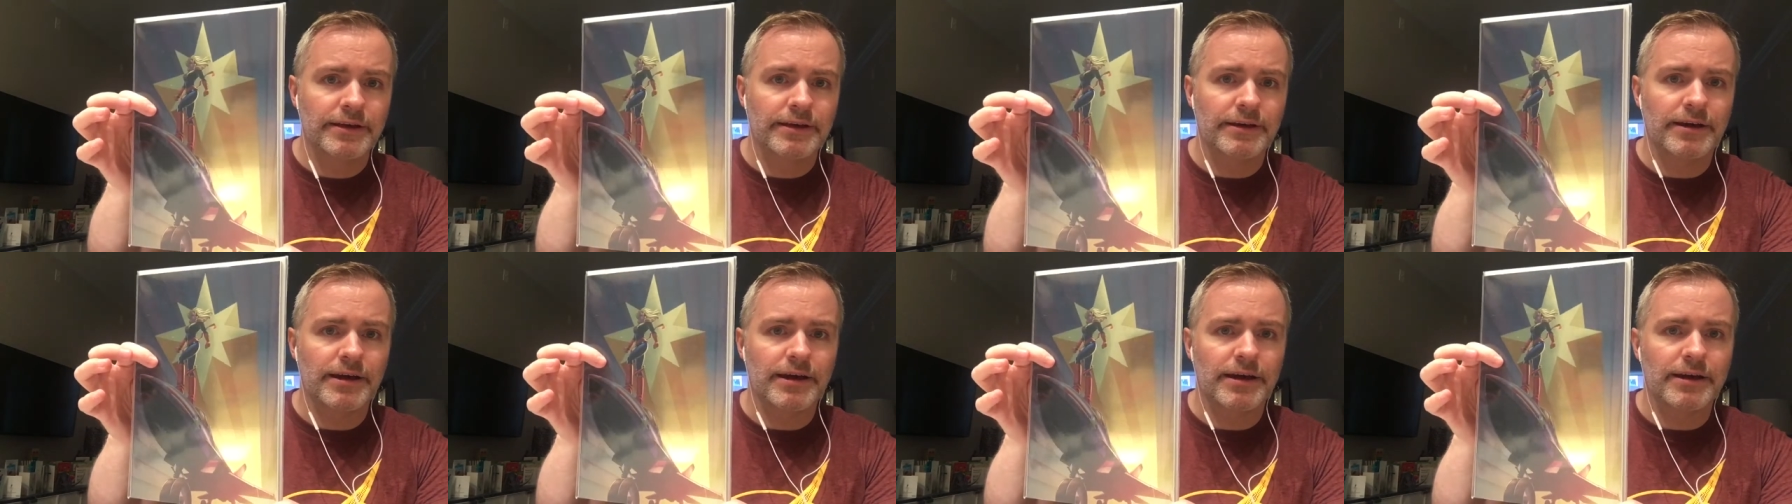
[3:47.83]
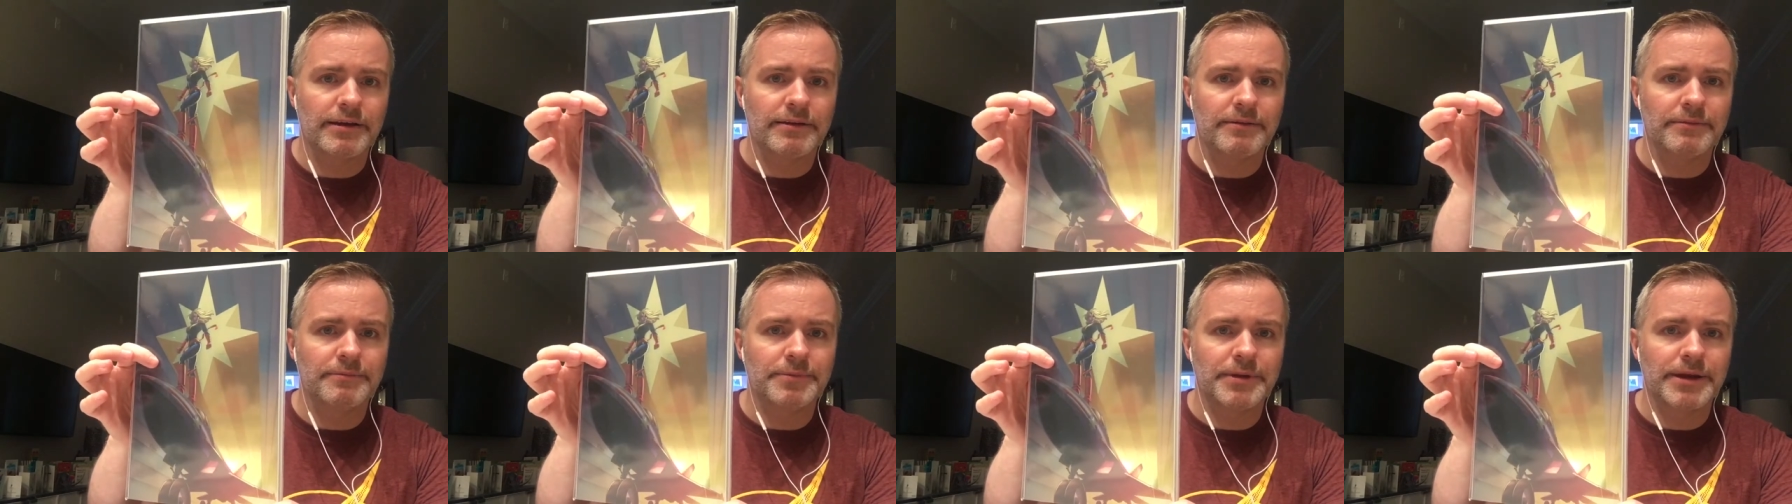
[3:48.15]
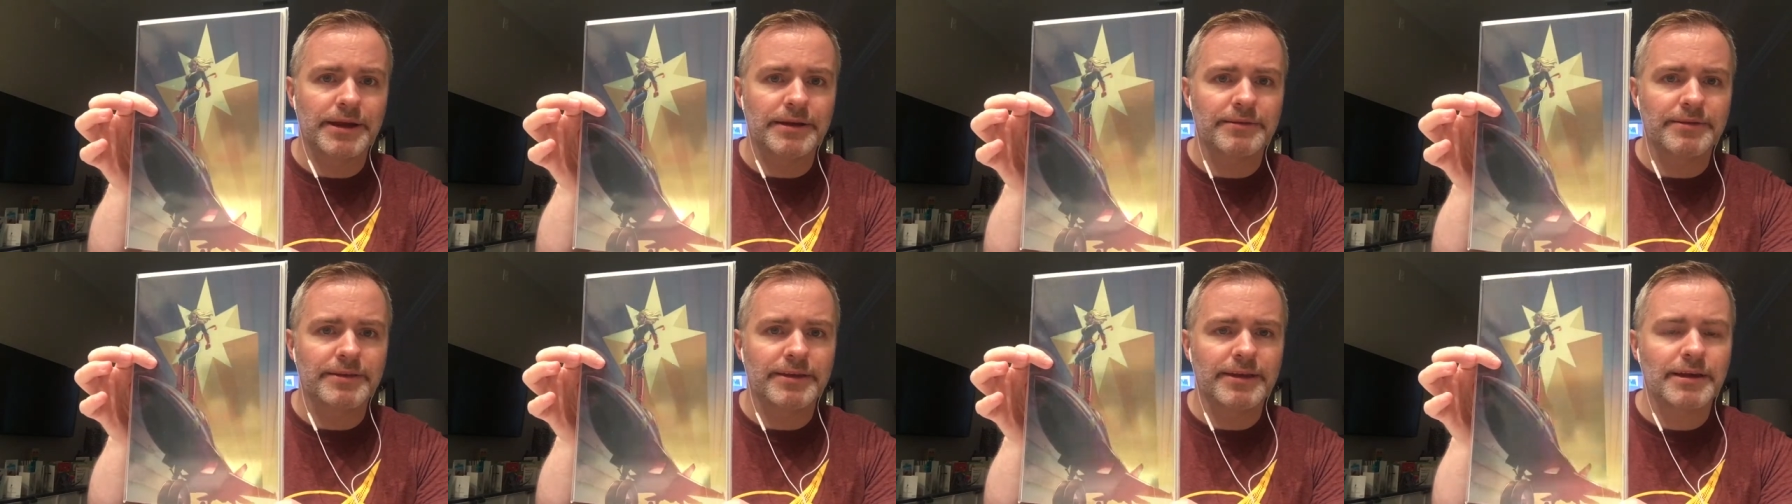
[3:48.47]

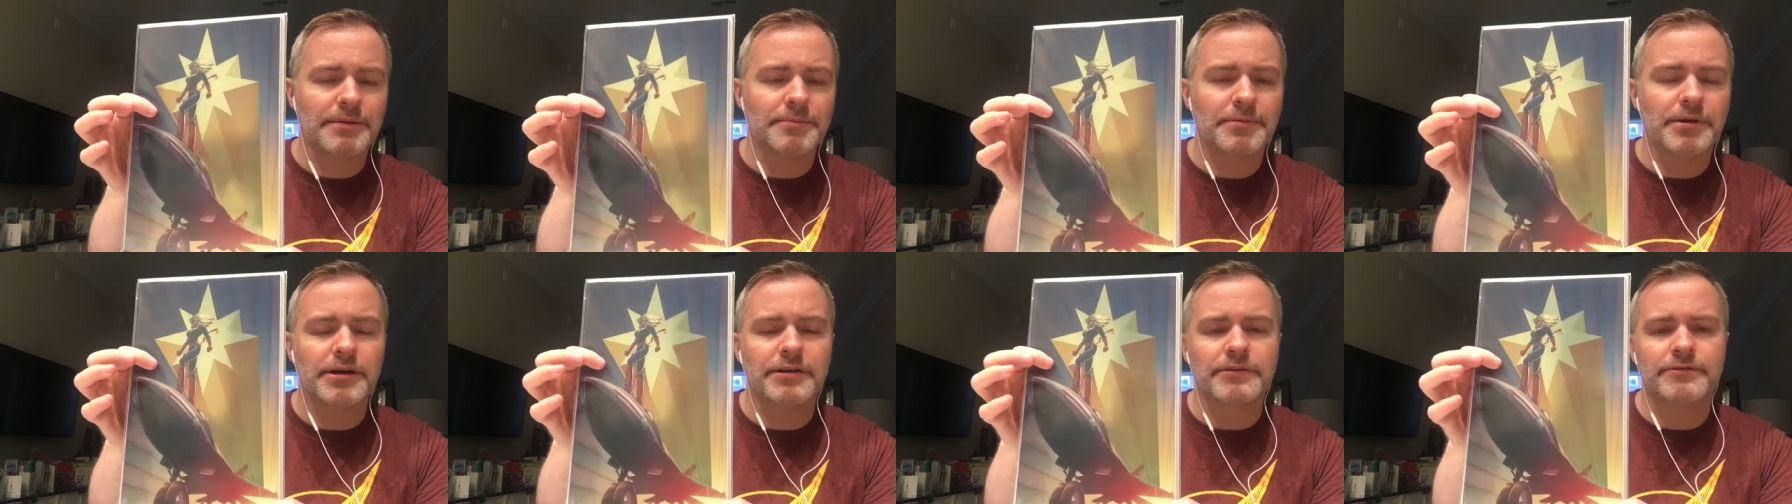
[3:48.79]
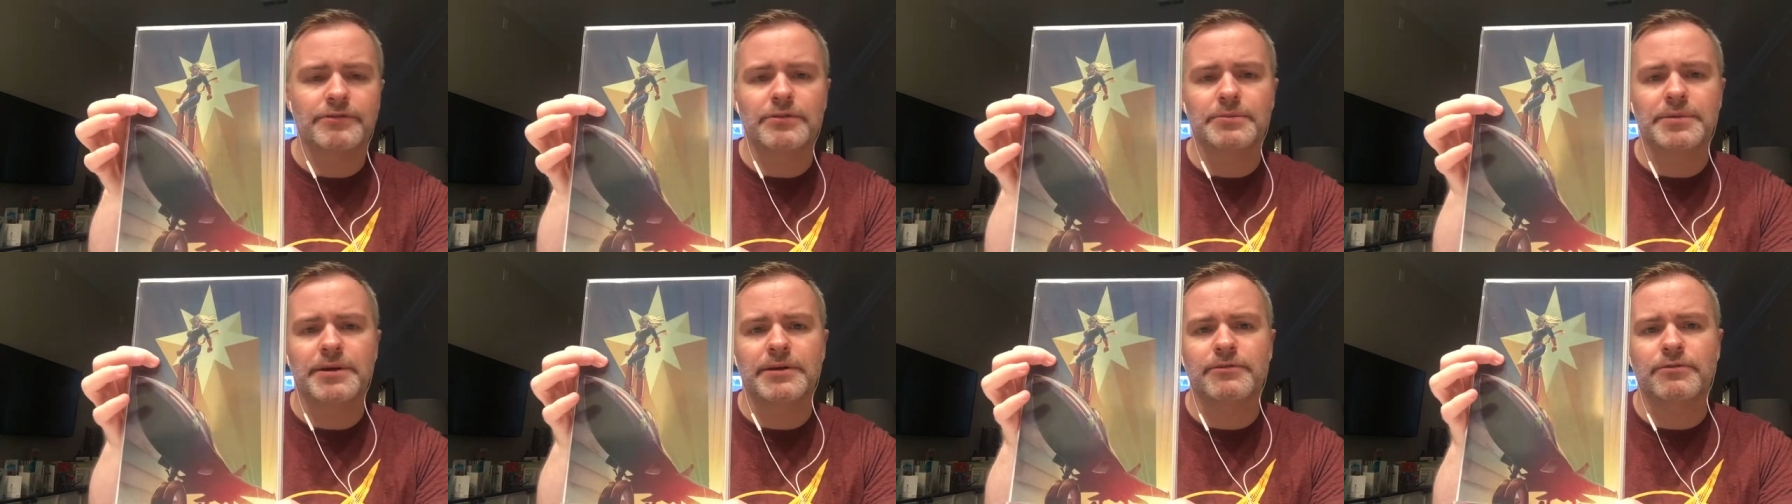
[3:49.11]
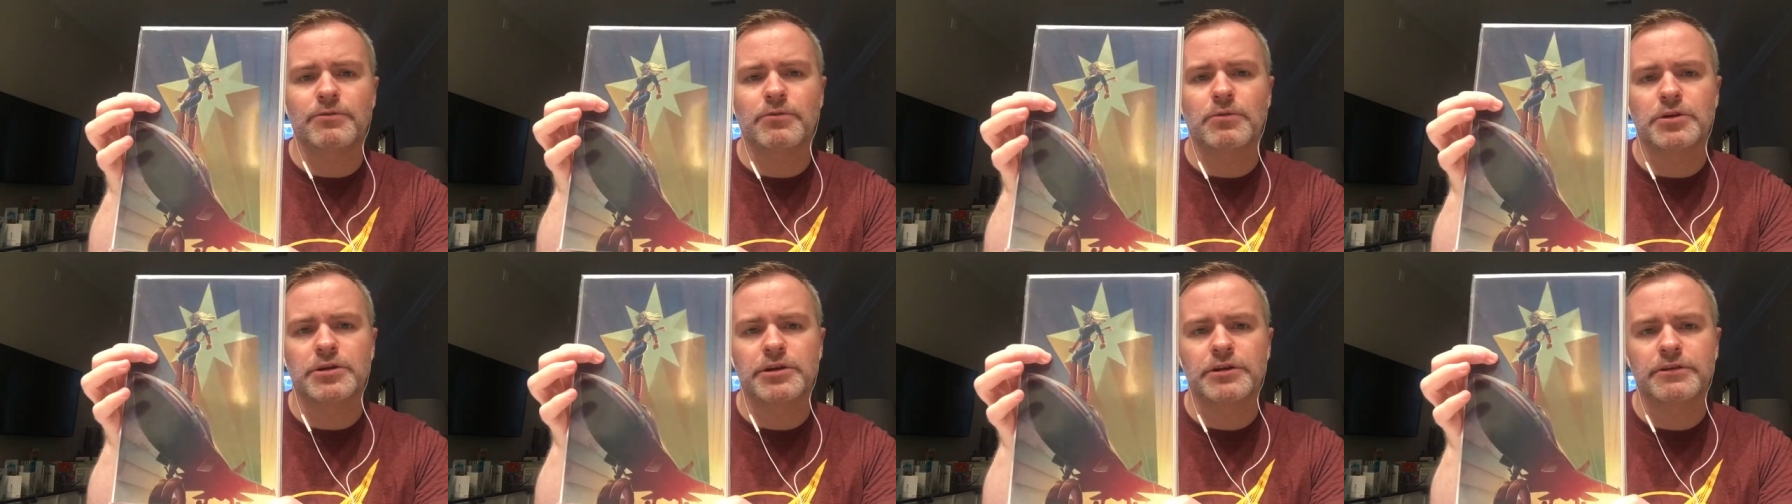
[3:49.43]
But I think I bought it for about
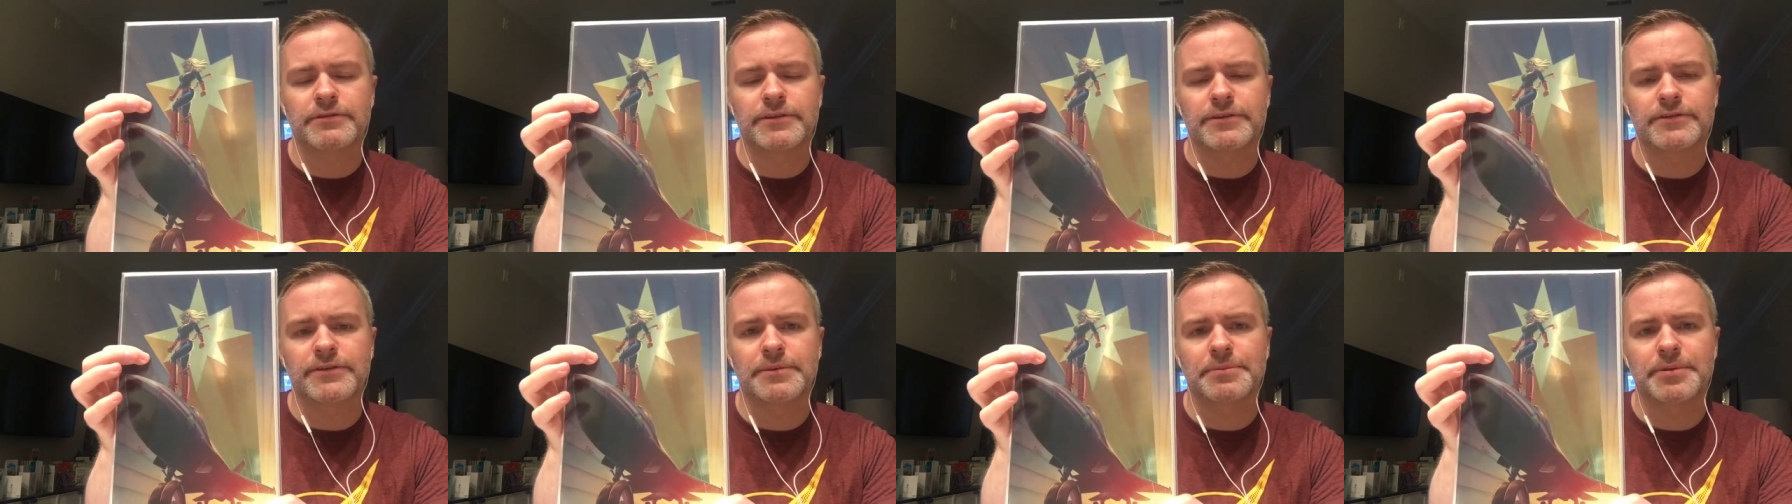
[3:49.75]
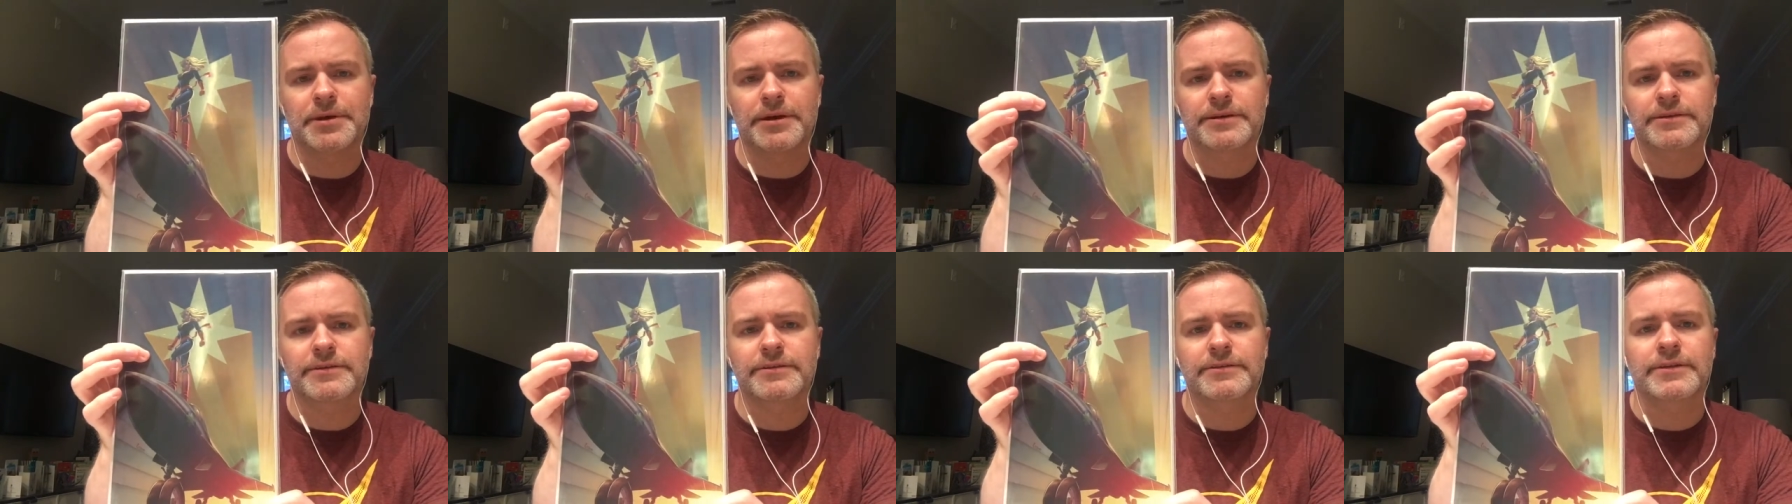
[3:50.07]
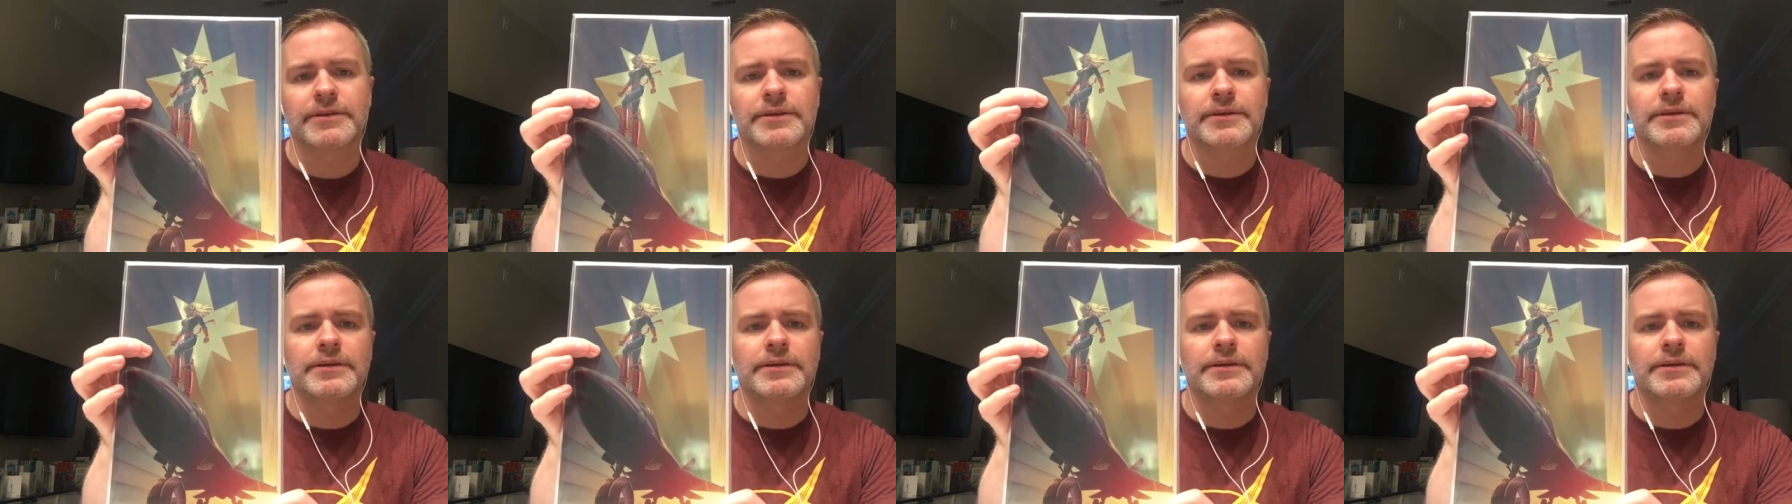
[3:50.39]
40 or $50.